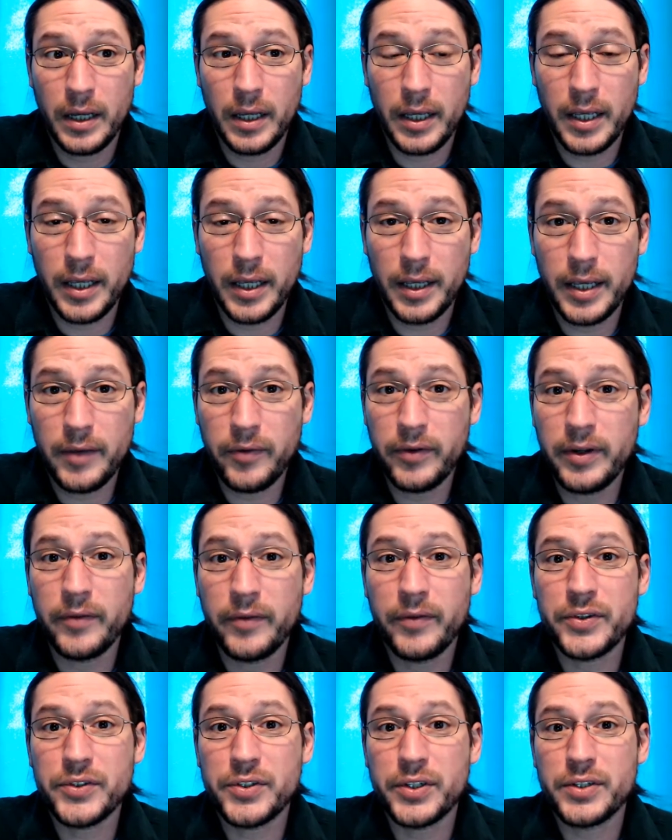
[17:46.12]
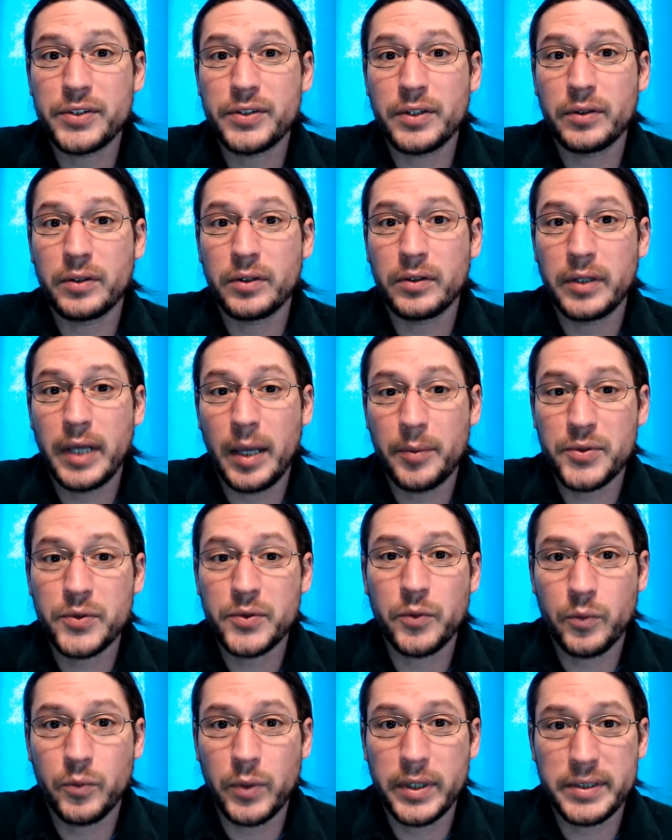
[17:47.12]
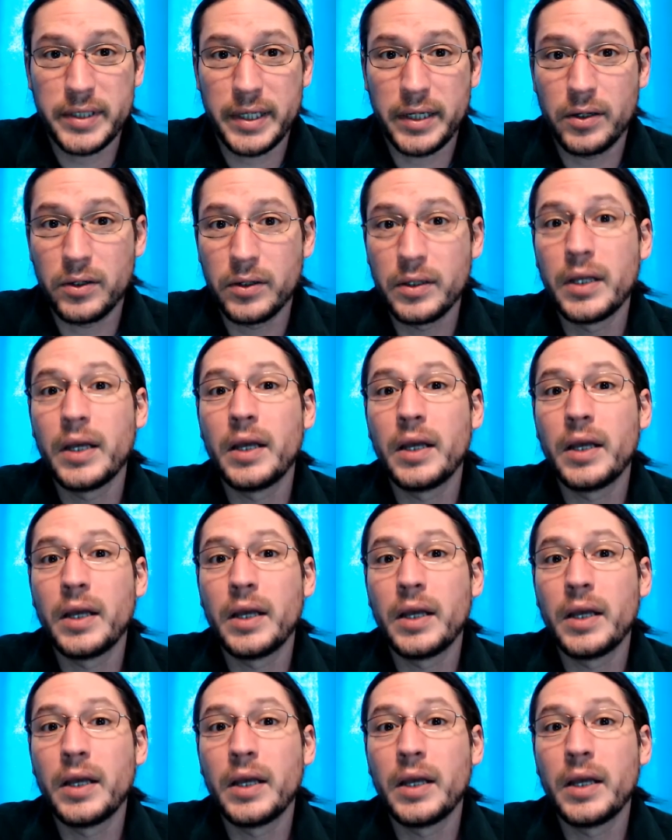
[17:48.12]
even if it's just a little hamster with wet tail,